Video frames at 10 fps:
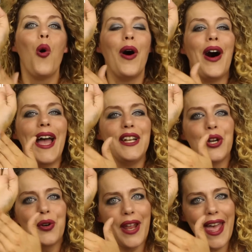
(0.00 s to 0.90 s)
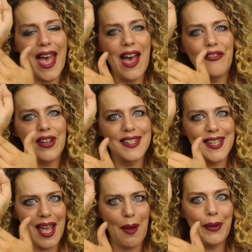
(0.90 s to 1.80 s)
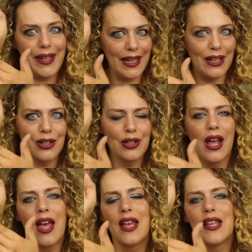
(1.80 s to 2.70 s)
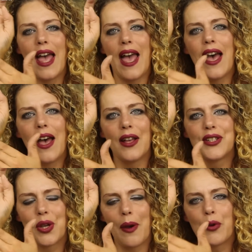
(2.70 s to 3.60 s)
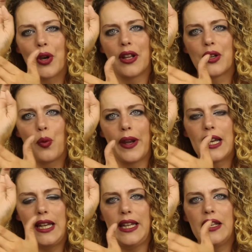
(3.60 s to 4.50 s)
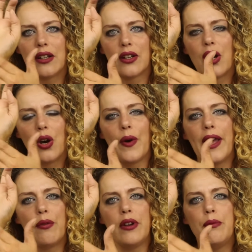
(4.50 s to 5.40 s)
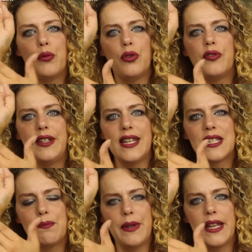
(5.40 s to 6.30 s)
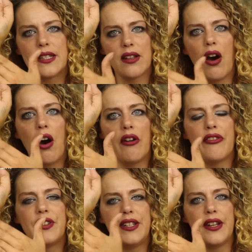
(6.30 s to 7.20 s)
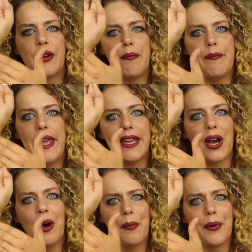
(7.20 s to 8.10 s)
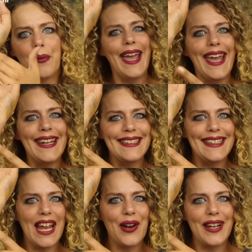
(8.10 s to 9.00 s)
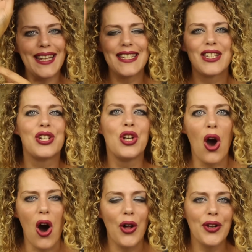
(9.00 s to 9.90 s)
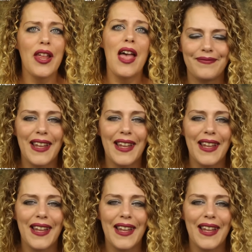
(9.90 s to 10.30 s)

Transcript: Well, I don't have a tap here, so I'm gonna quickly go and remove this bit of the makeup, and there it's gone.